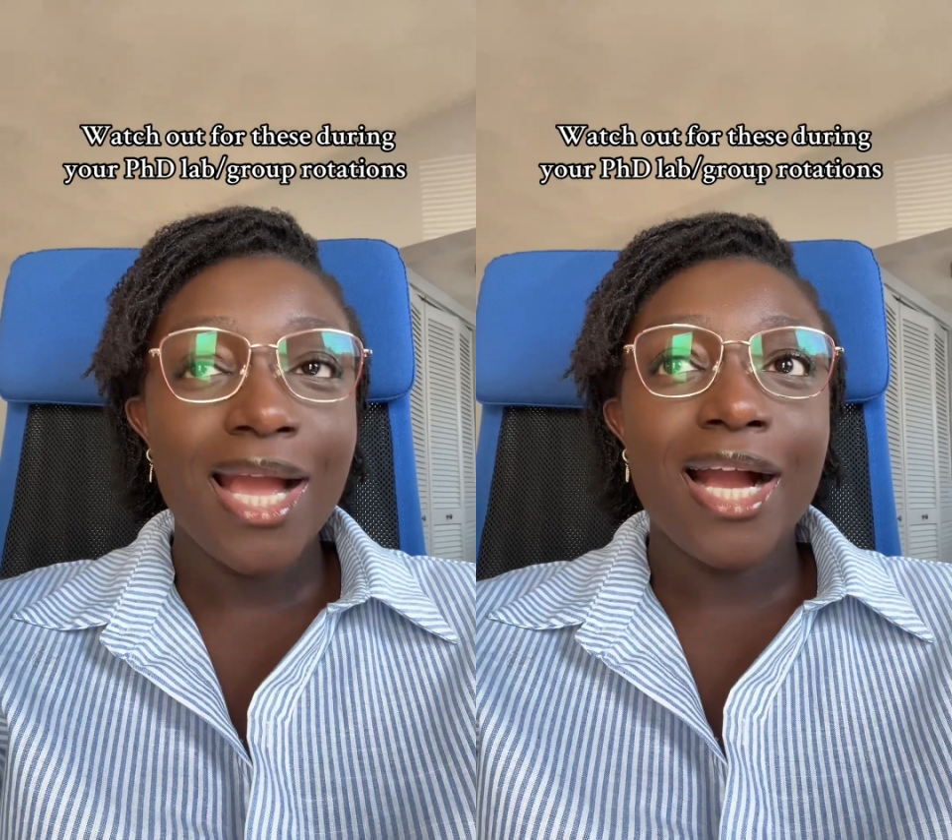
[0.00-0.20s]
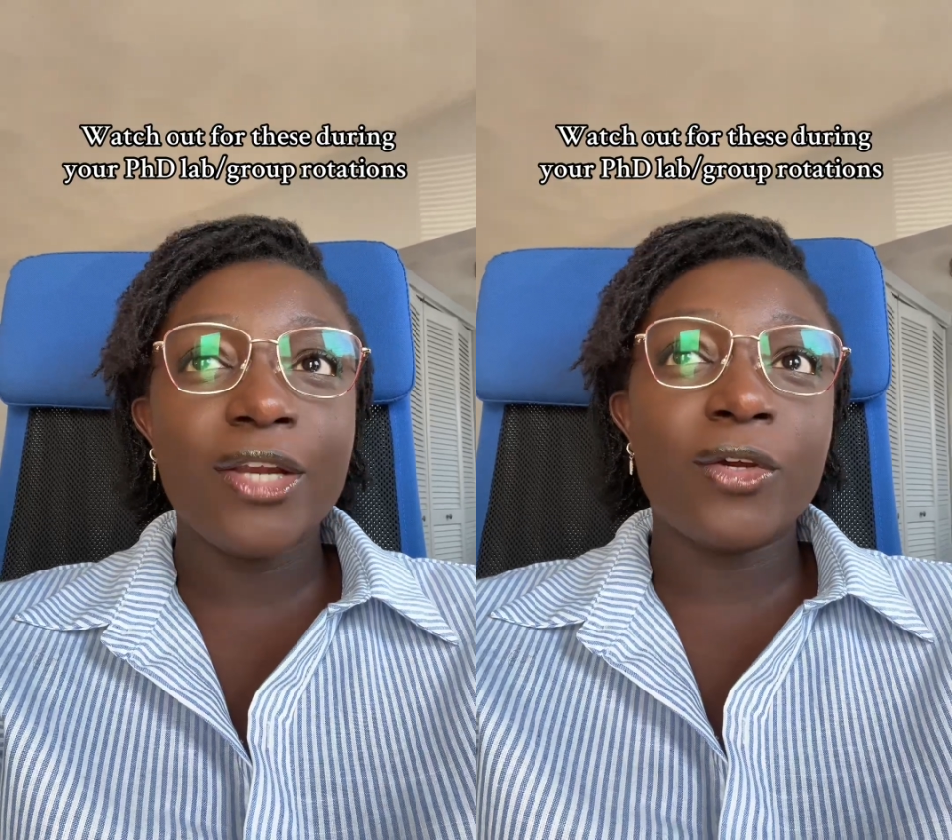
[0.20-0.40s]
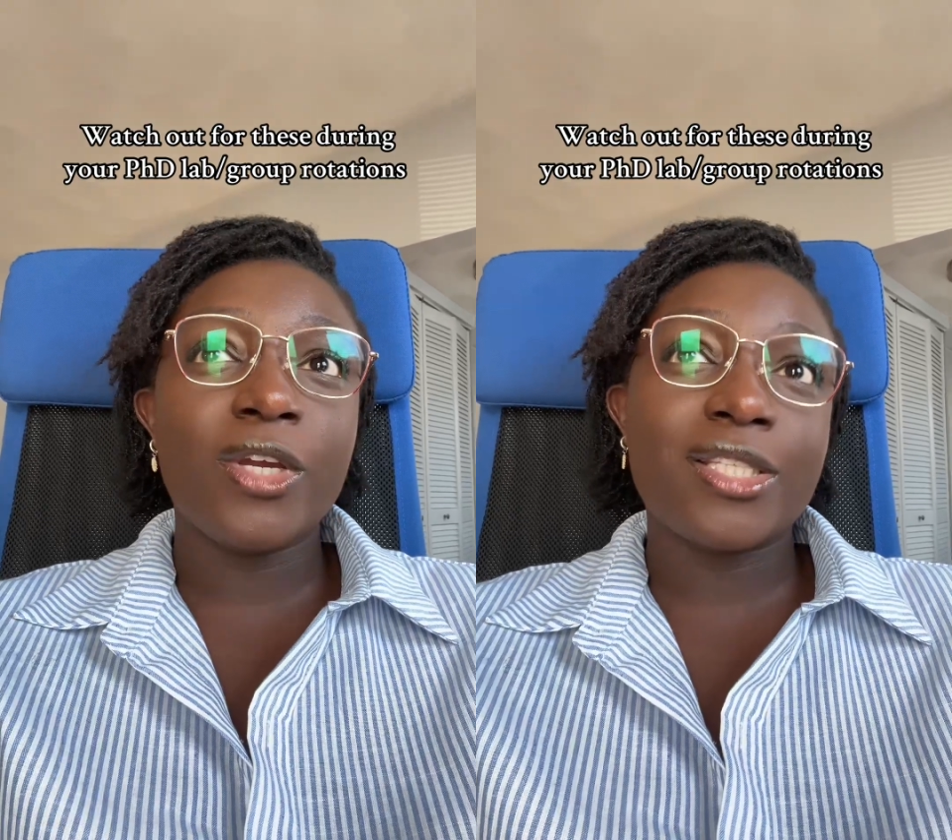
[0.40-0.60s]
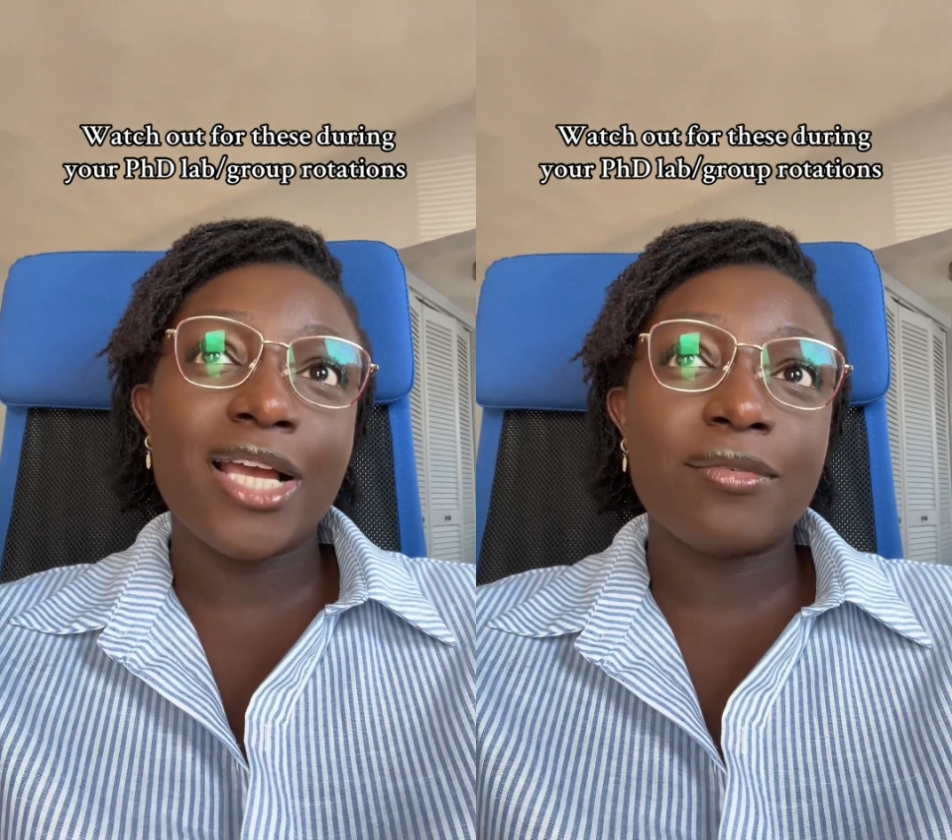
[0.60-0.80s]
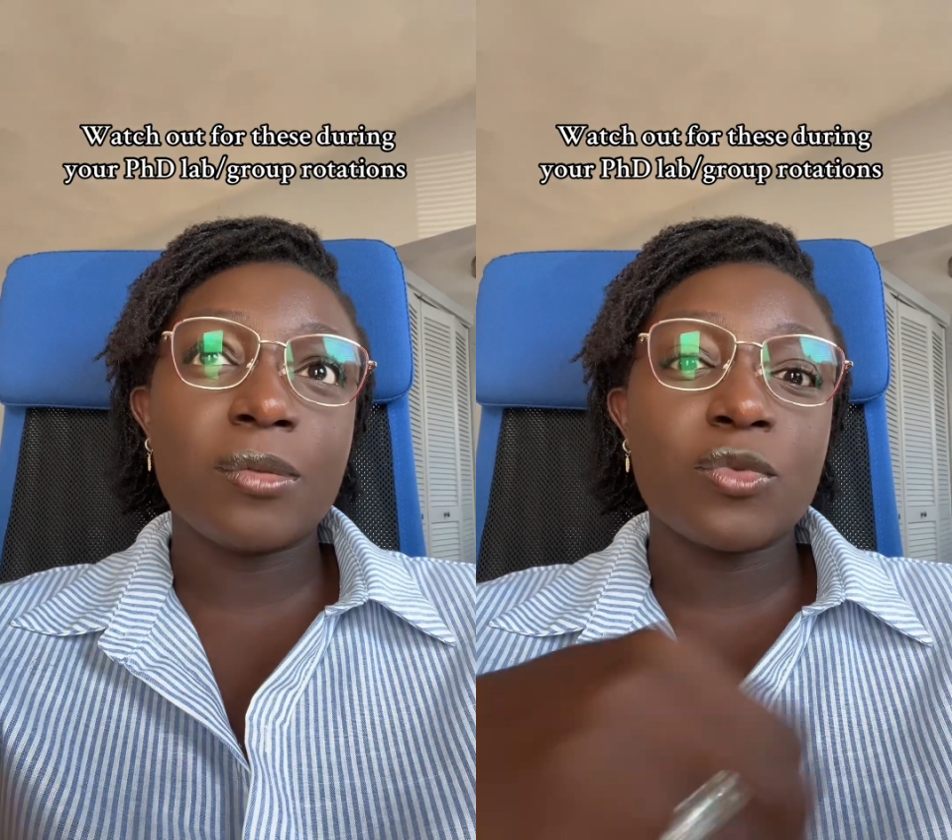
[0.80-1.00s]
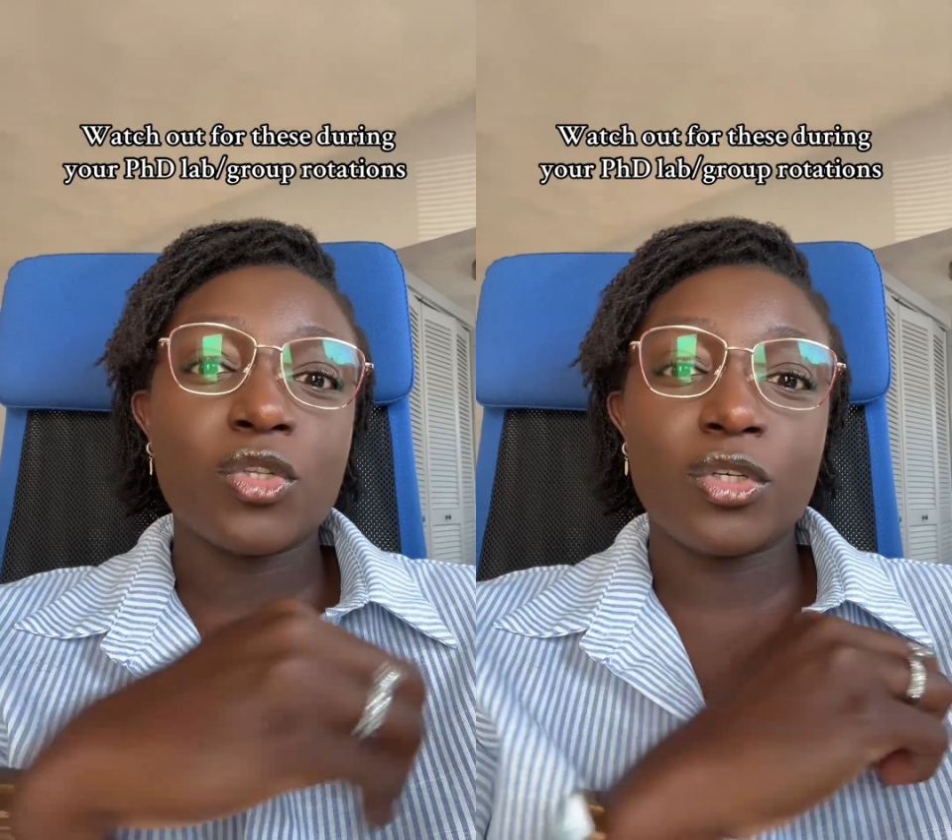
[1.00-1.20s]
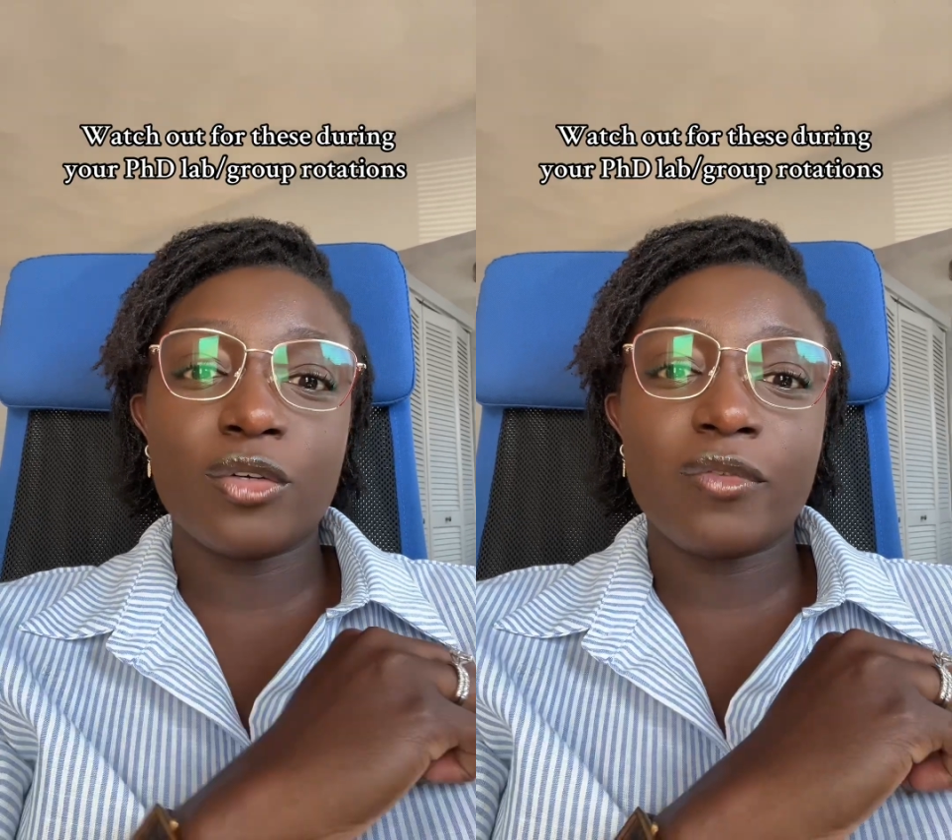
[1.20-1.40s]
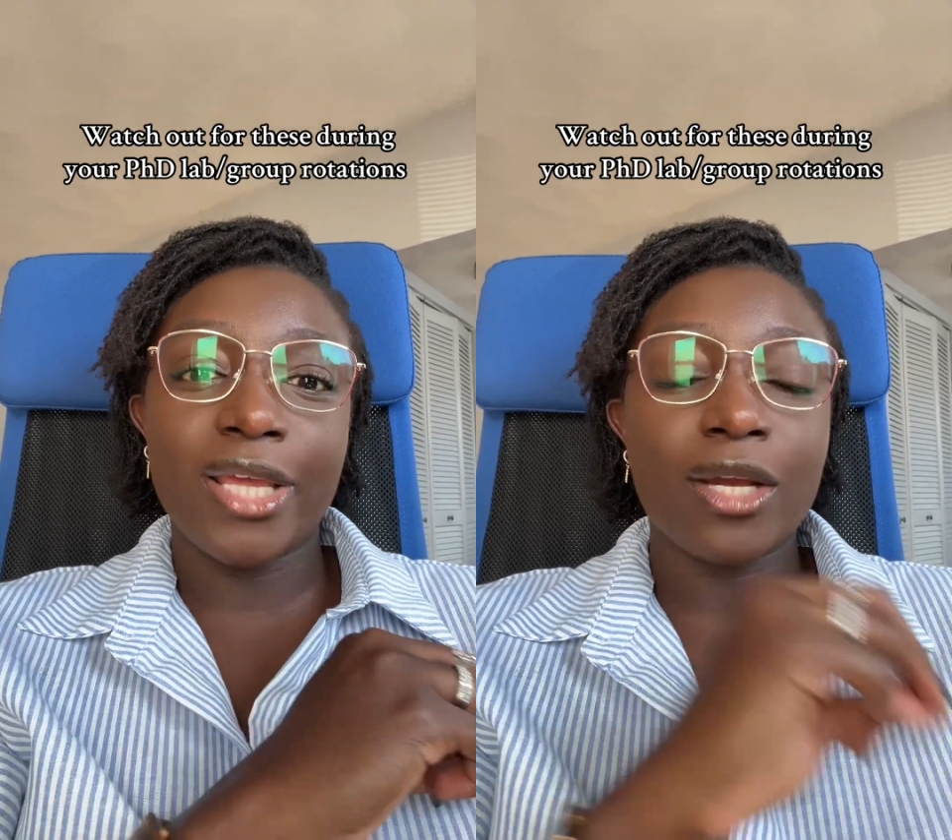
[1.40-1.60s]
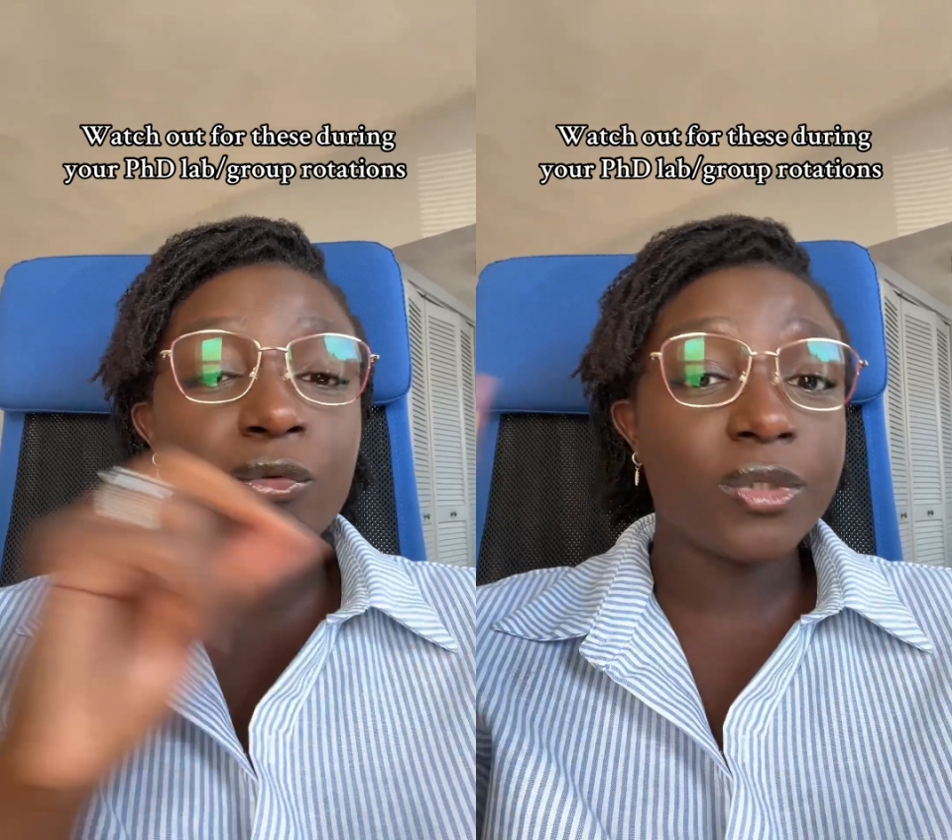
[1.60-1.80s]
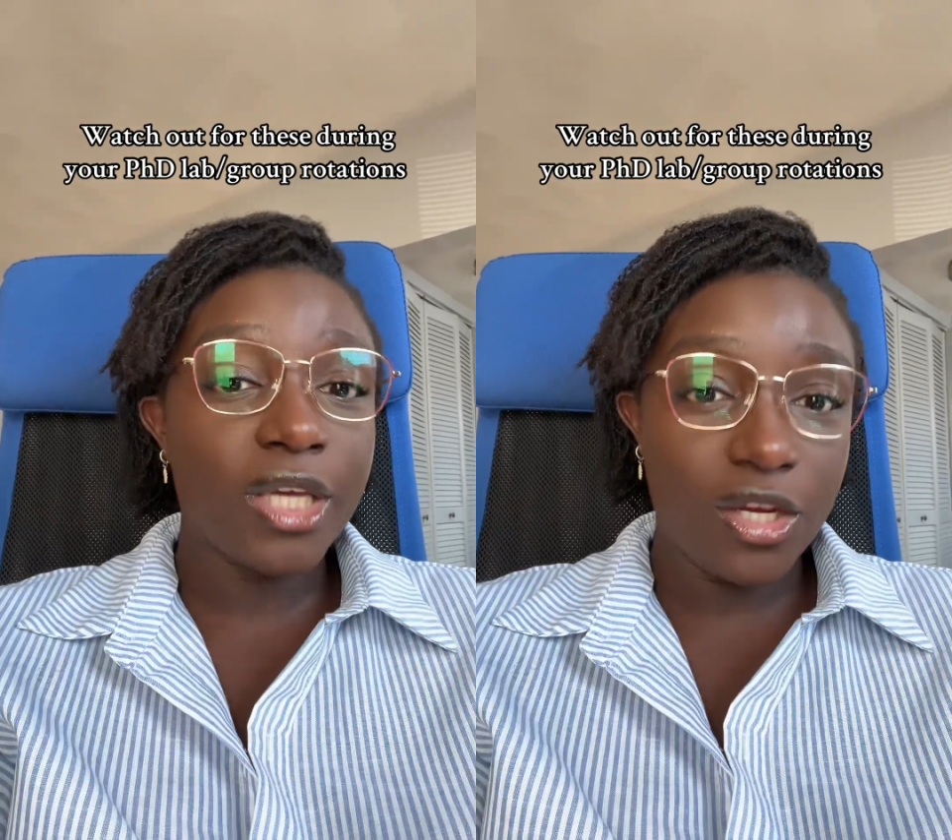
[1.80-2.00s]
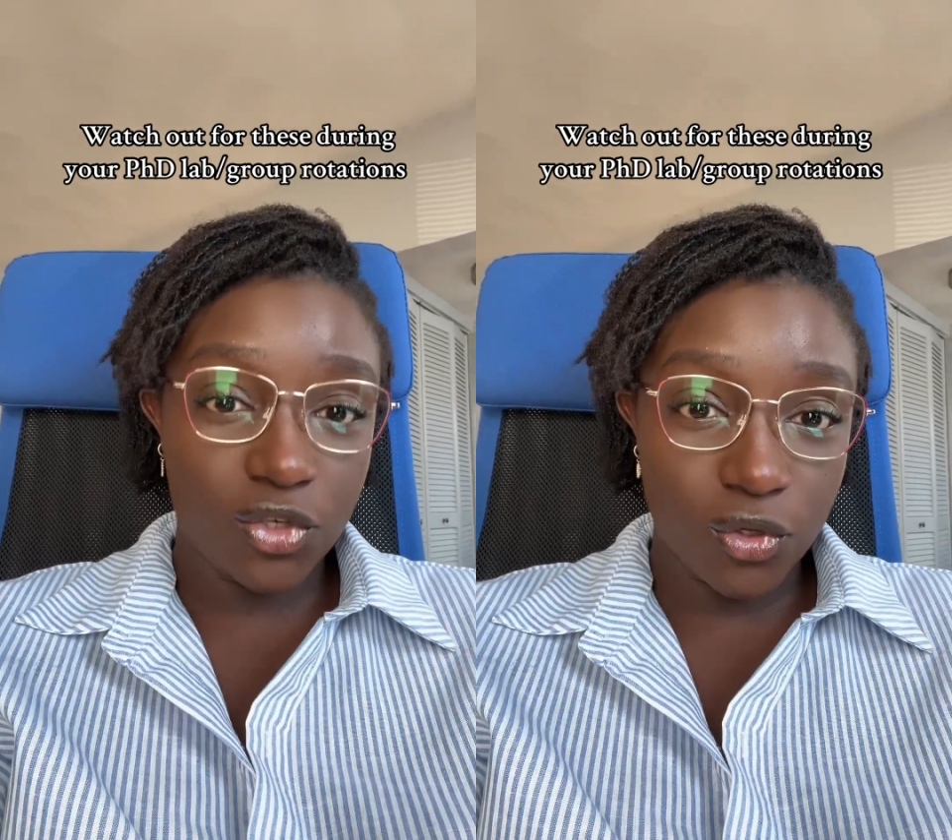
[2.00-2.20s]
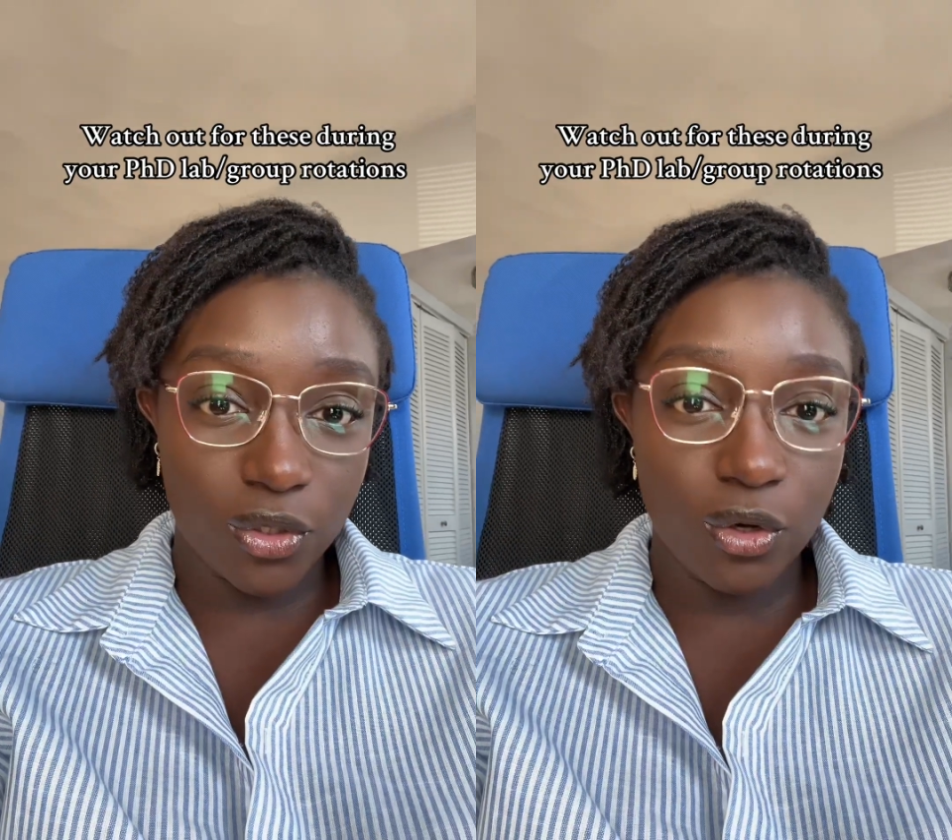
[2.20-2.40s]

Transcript: and you're going to have some sort of like rotation